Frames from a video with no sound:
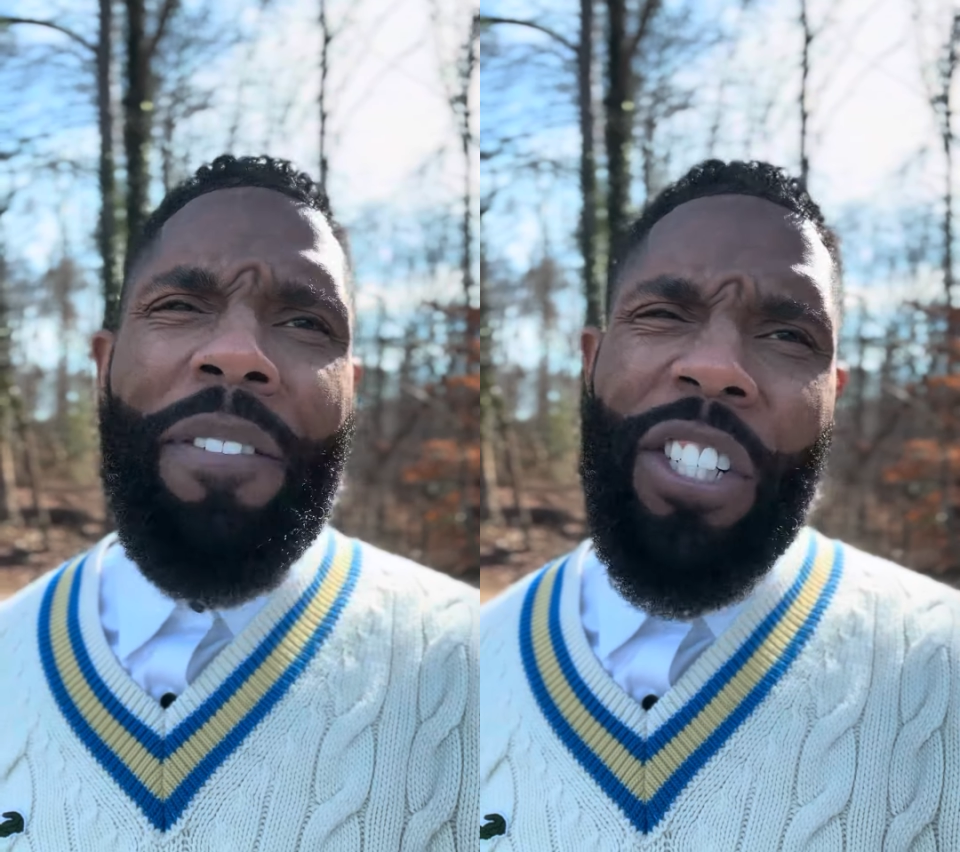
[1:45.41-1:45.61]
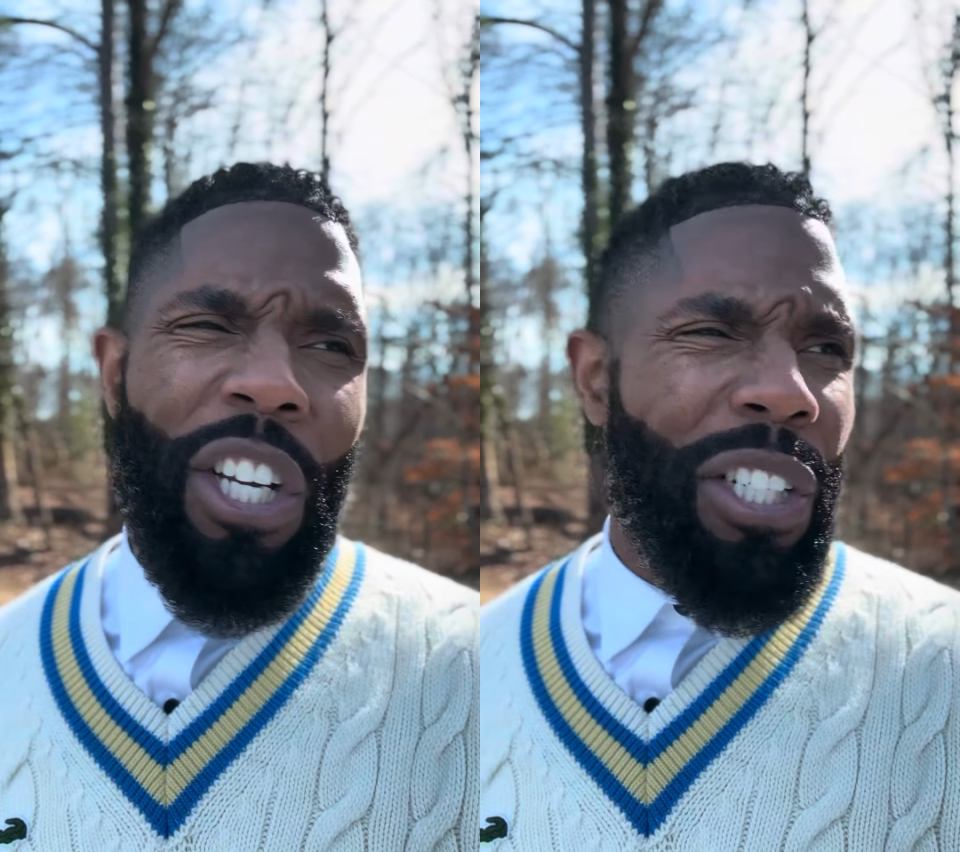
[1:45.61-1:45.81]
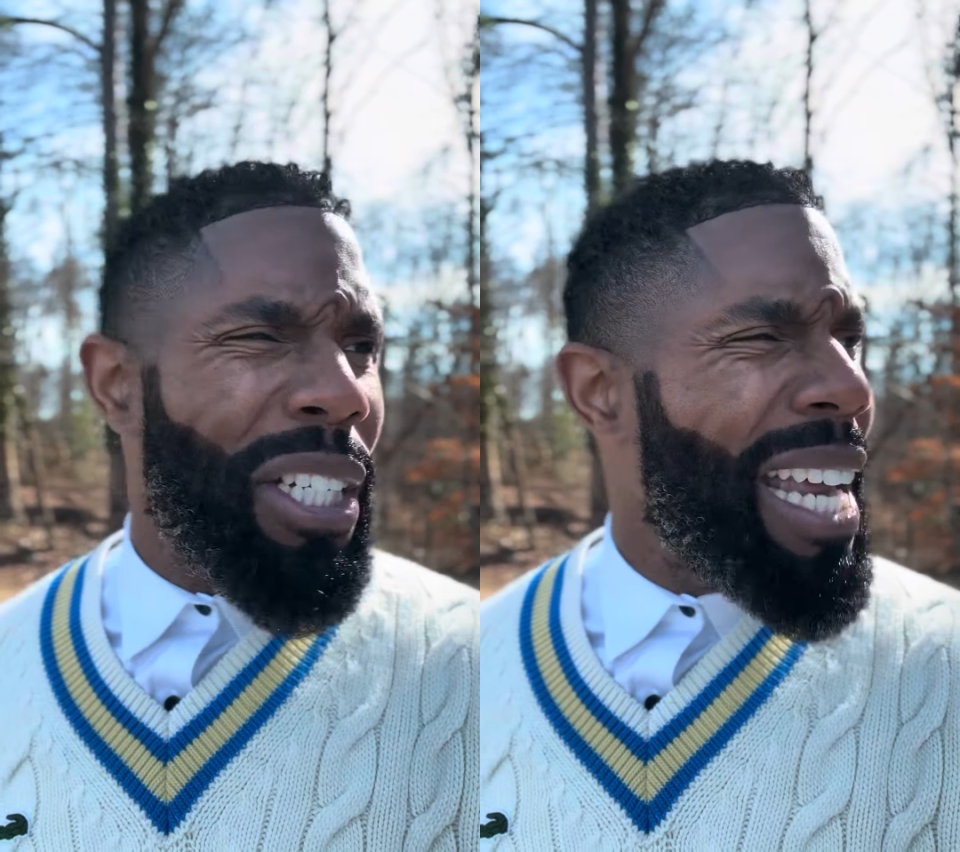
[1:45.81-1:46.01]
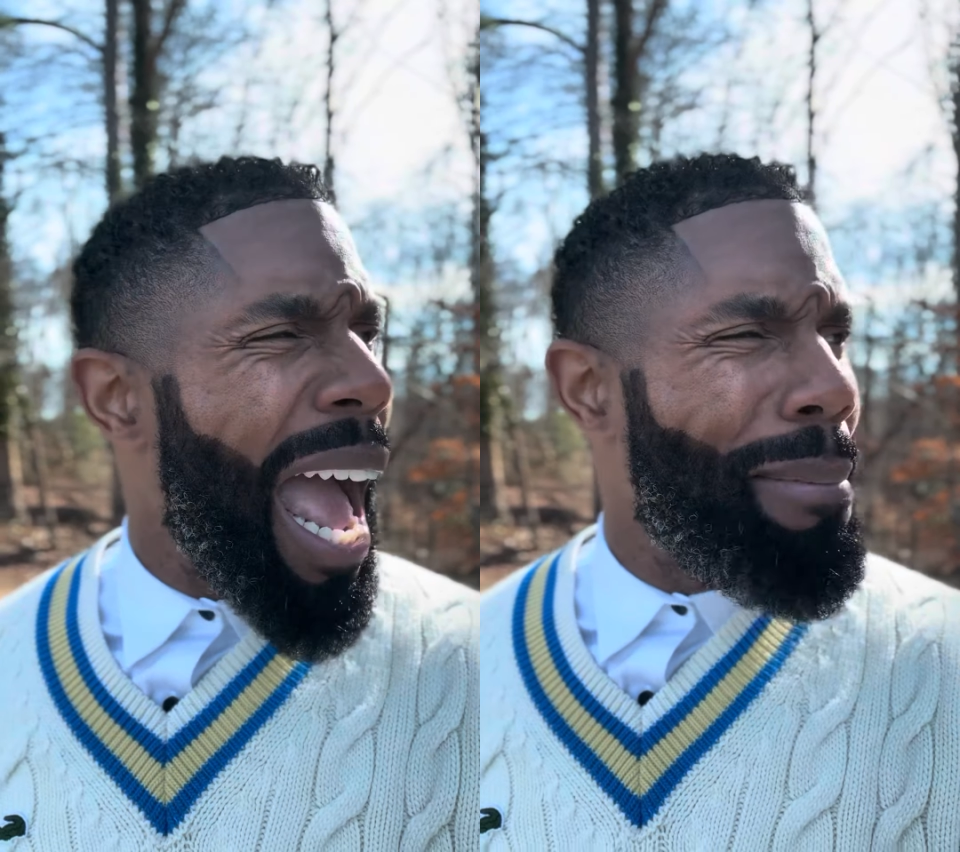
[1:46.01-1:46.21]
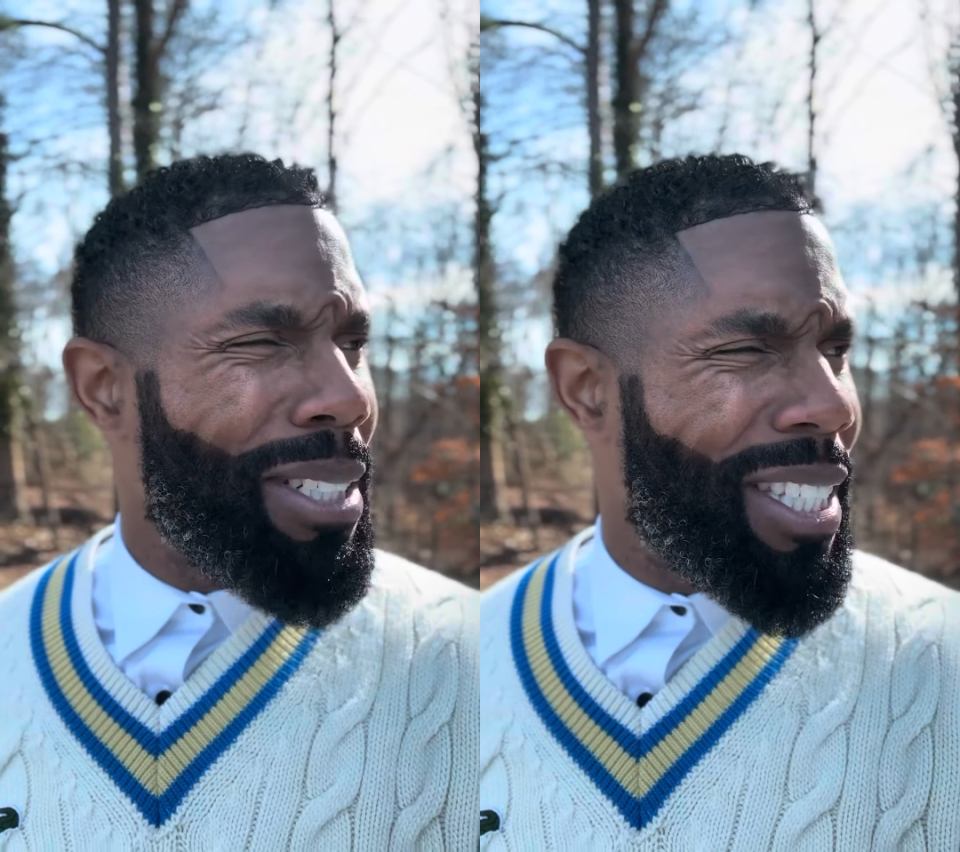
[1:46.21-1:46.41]
for such a
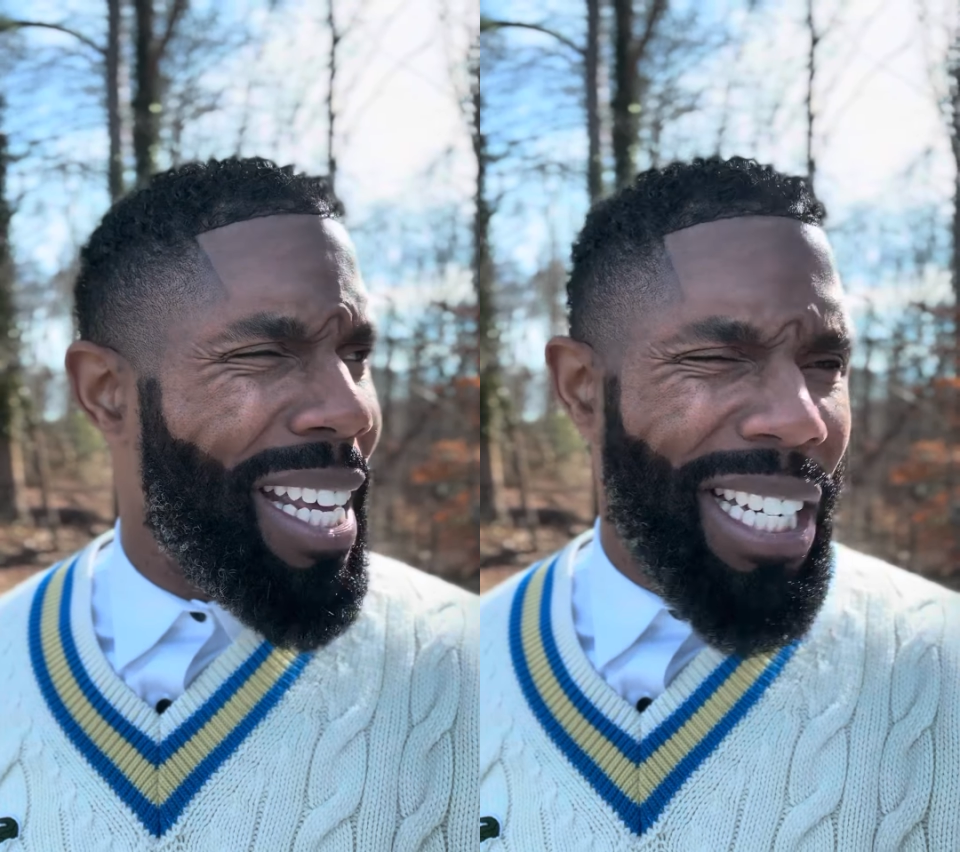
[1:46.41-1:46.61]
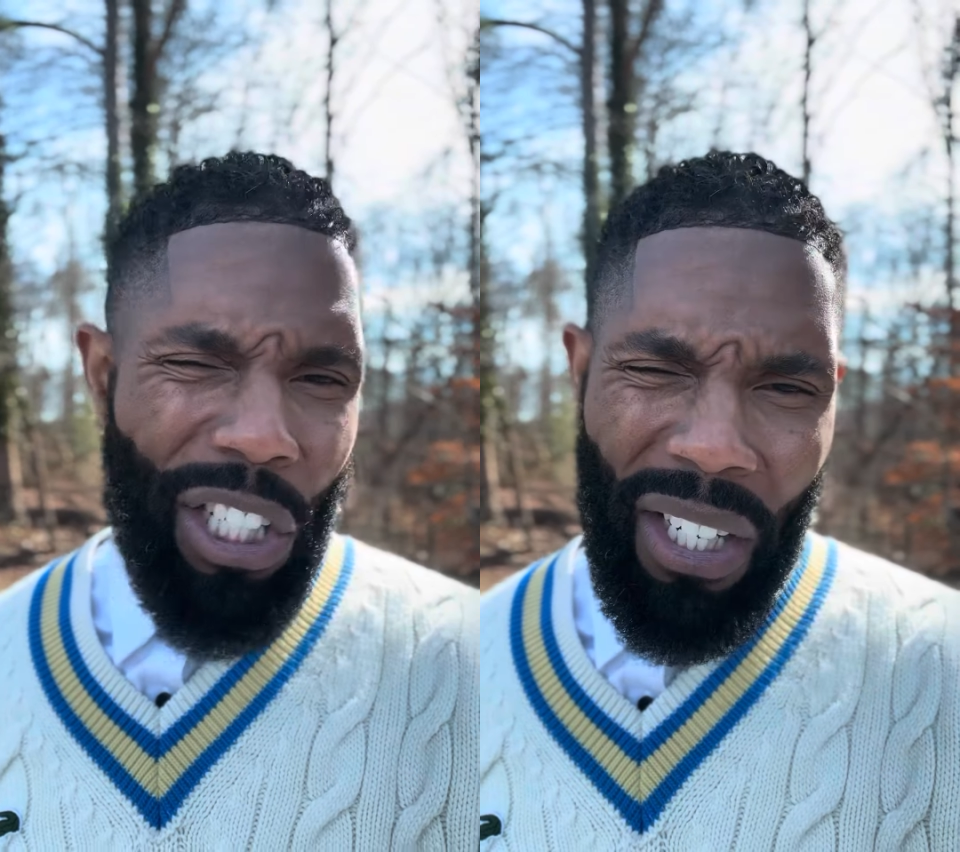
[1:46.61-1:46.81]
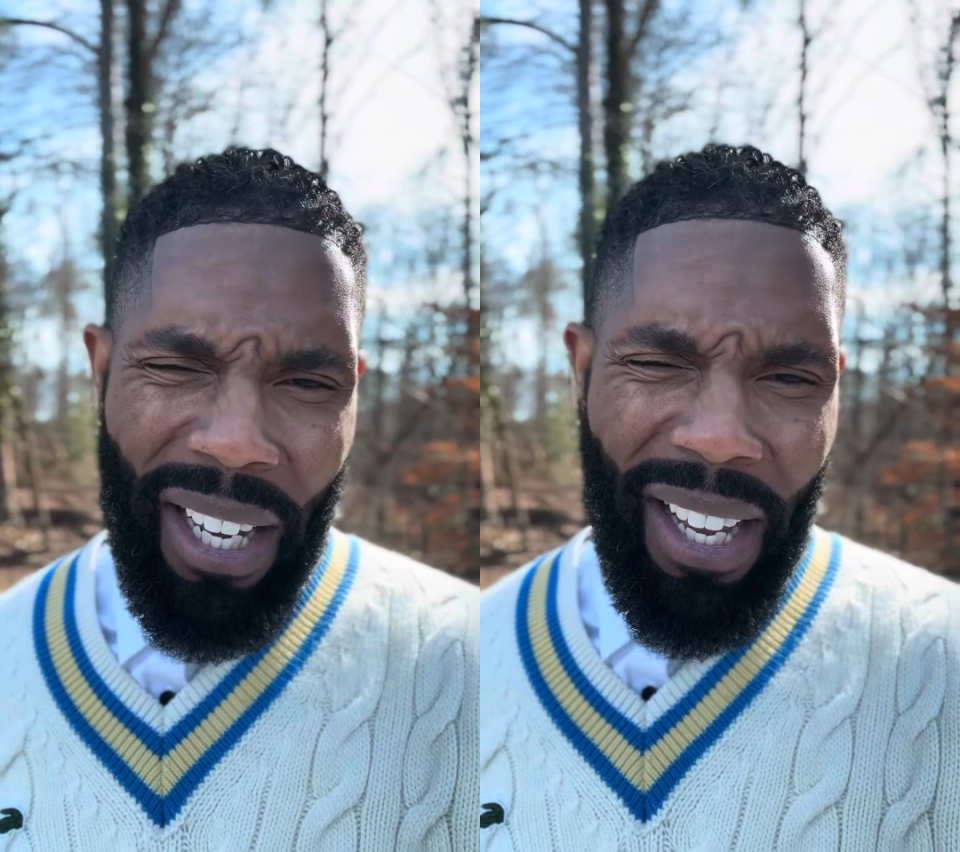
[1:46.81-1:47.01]
time as this.